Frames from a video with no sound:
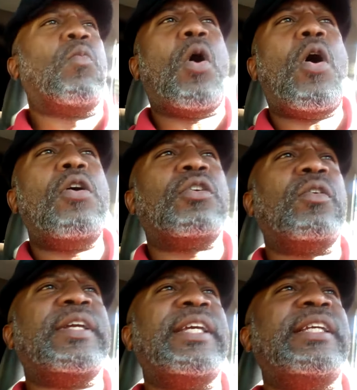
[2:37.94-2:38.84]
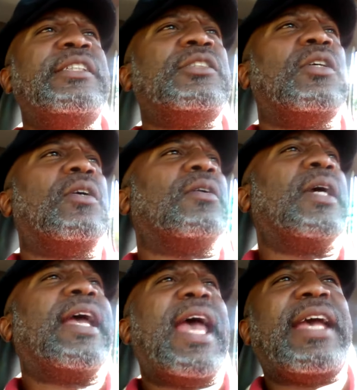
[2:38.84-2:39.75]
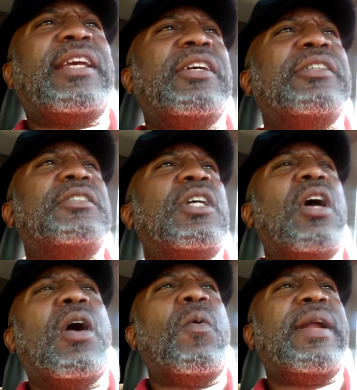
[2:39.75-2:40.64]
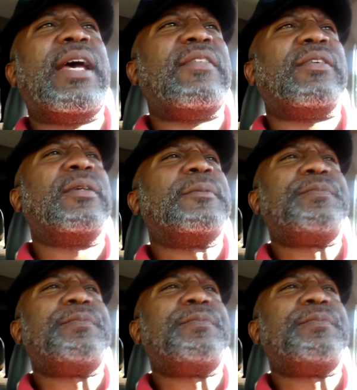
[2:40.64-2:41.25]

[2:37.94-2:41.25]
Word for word: Walgreens or Eckerd's or whatever,